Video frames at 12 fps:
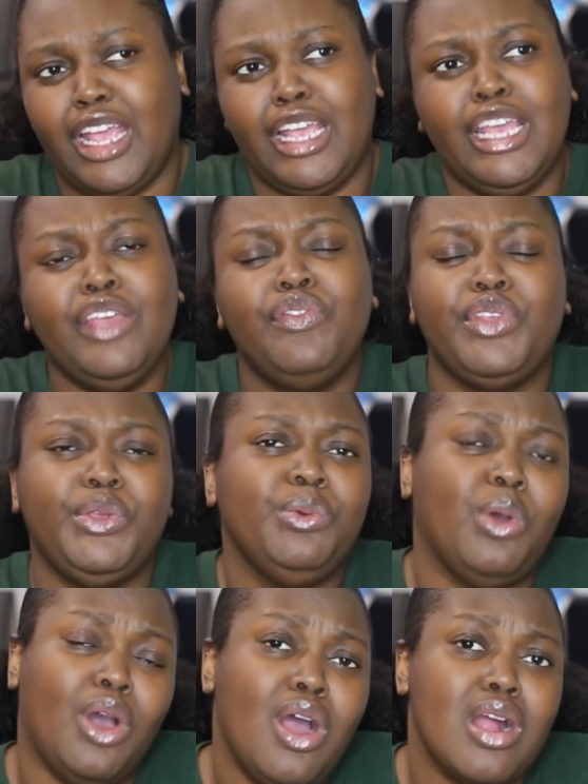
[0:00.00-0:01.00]
If
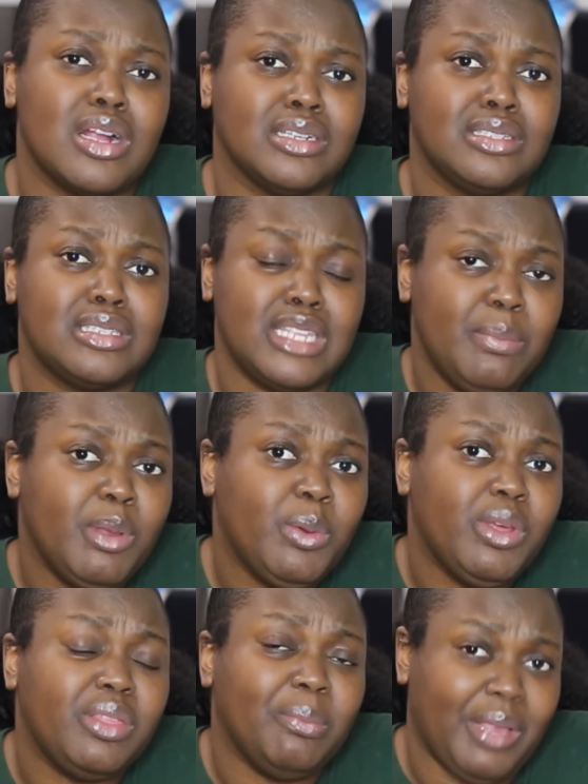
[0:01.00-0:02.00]
you are sleeping
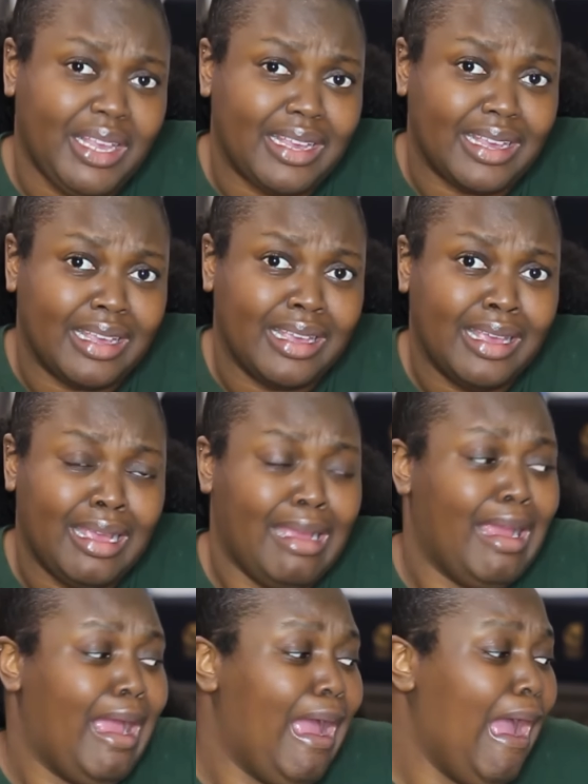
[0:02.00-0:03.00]
with me
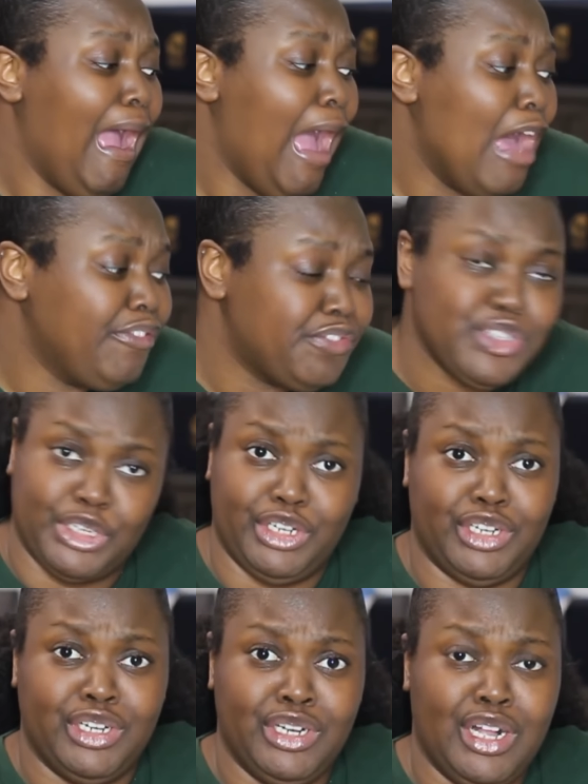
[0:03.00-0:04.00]

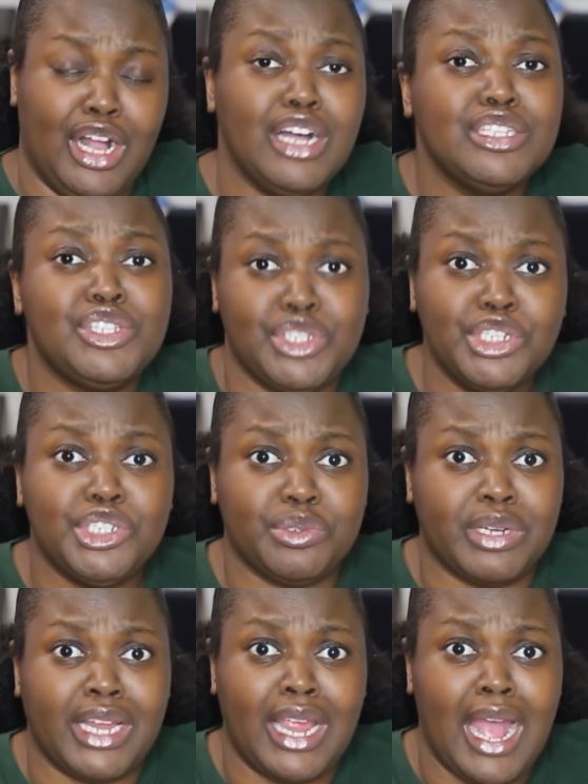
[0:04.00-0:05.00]
after a
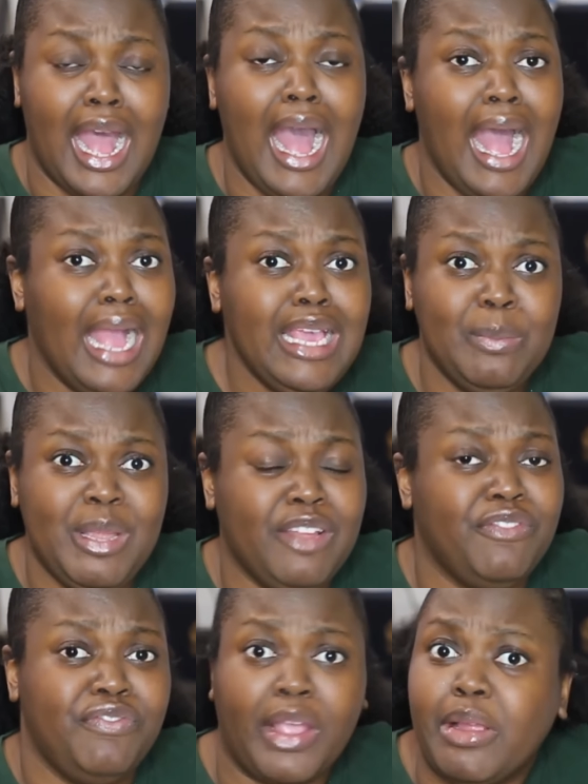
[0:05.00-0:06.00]
surgery, I am in a
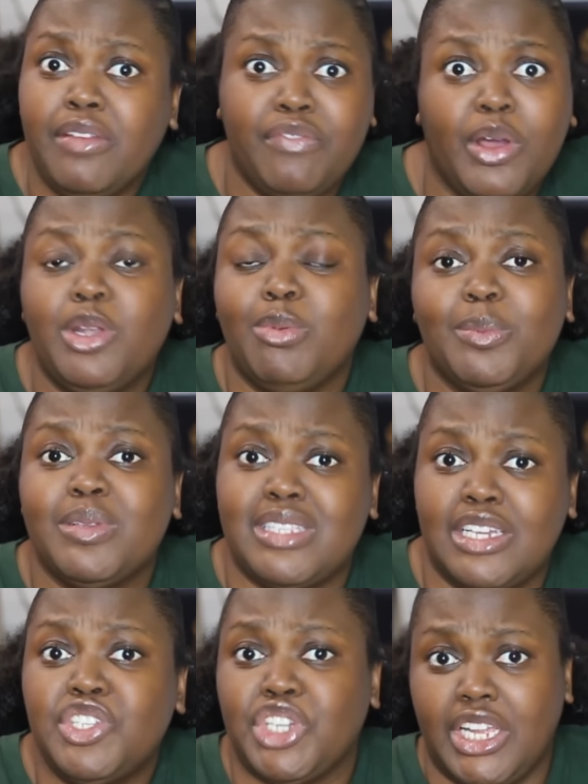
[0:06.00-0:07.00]
very vulnerable
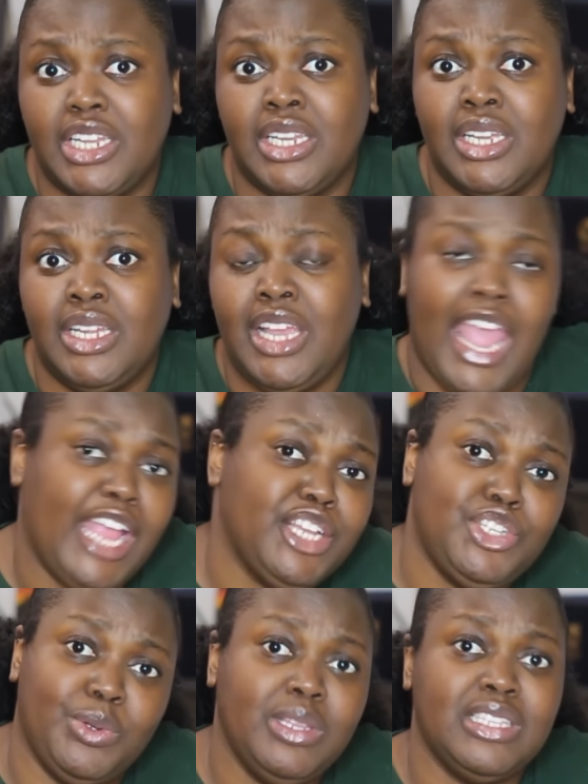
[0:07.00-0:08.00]
position, and
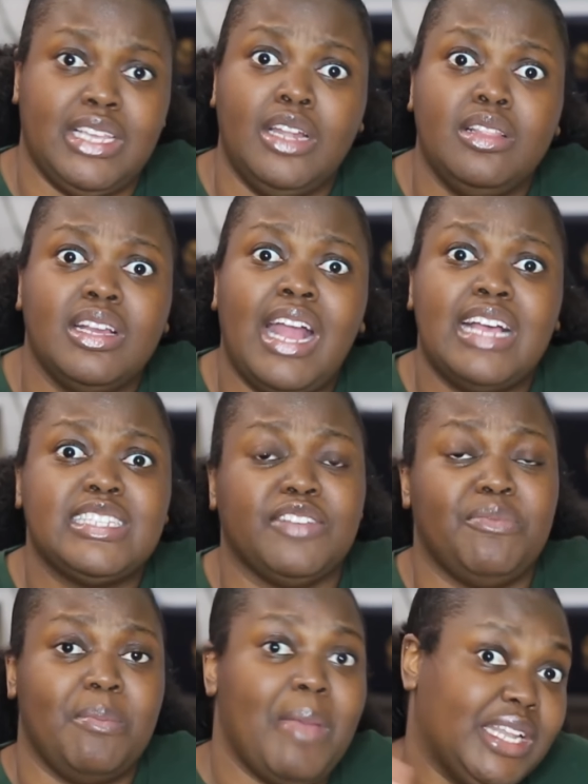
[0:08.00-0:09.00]
you're doing this under the guise
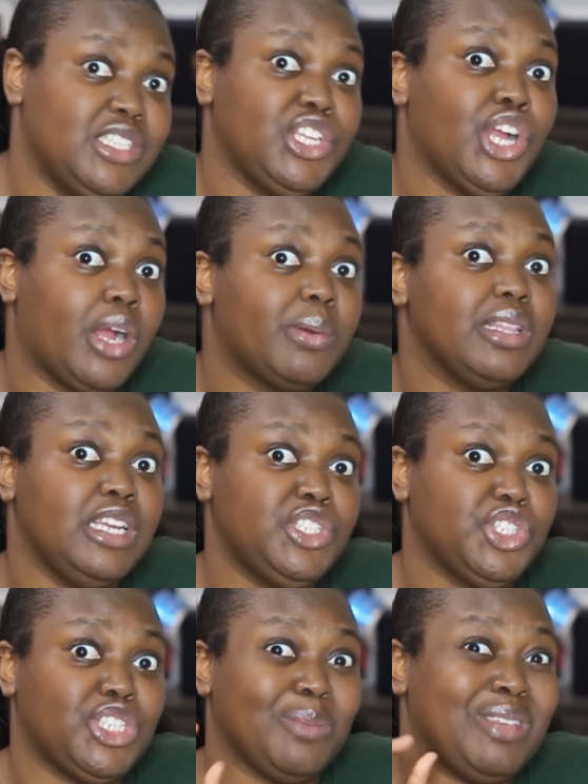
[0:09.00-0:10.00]
of mending our
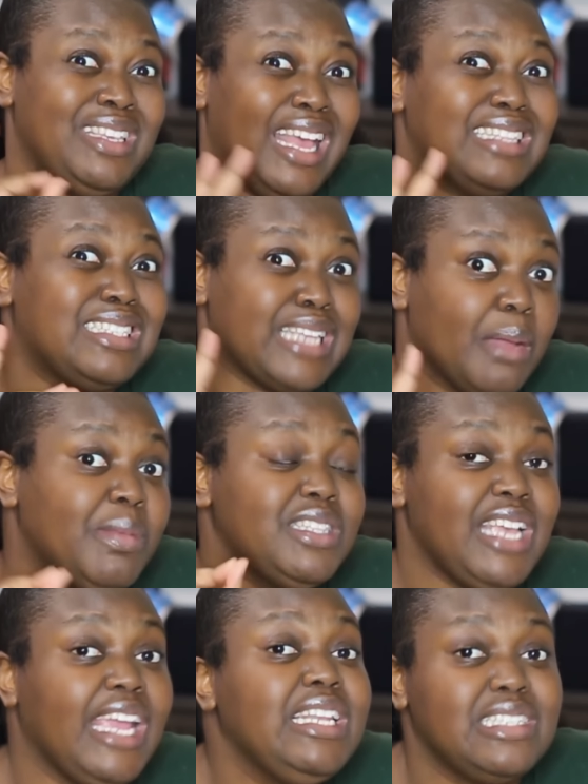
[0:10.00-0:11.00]
relationship, yet
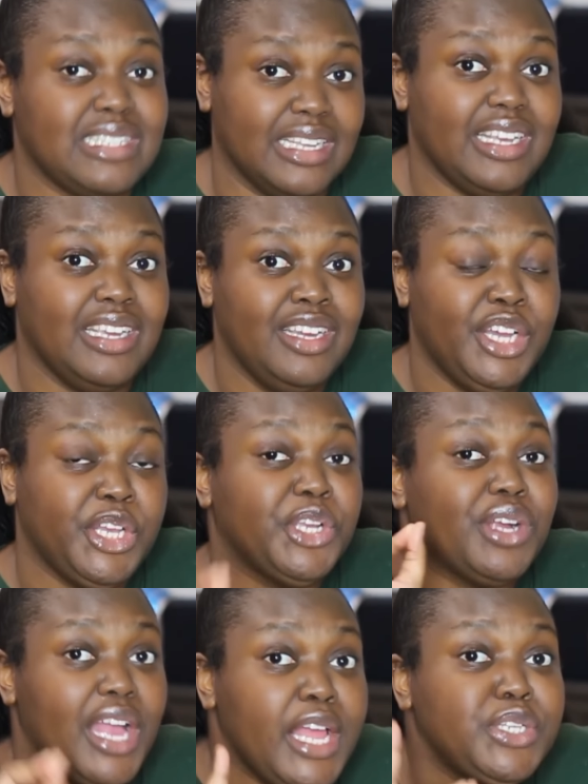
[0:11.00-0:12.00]
simultaneously,
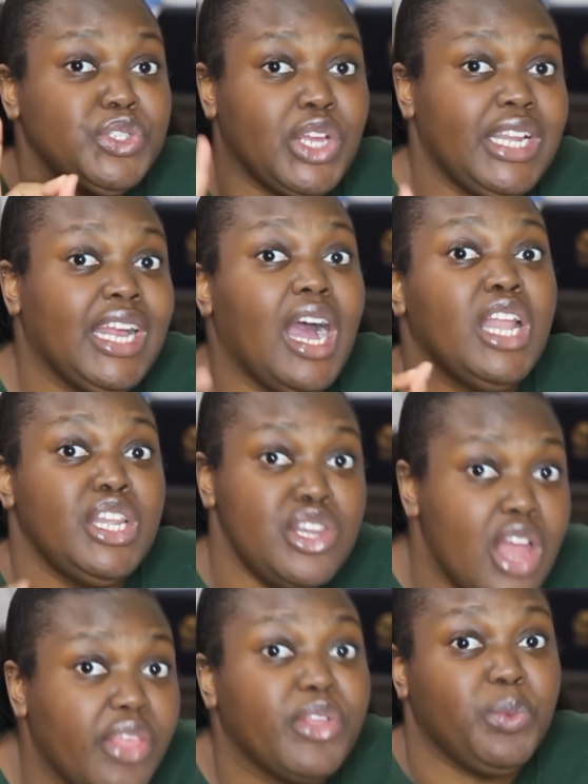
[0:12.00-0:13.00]
you're entertaining
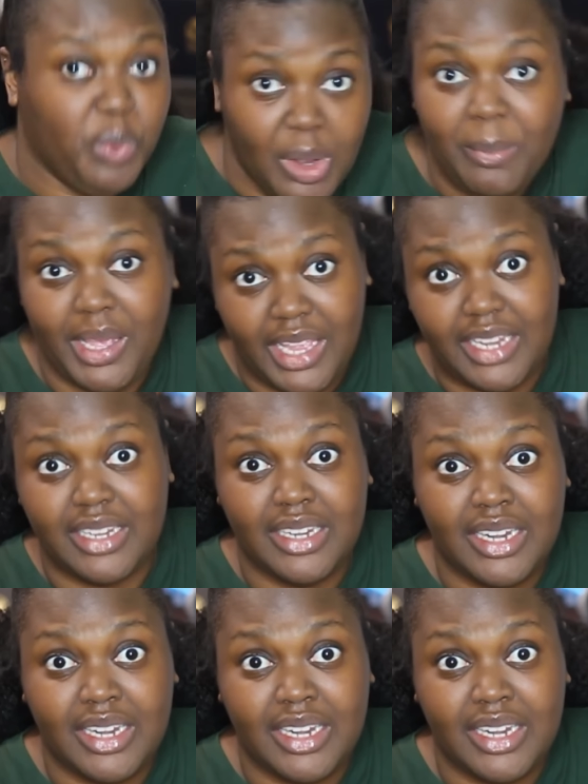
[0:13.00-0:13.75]
another woman.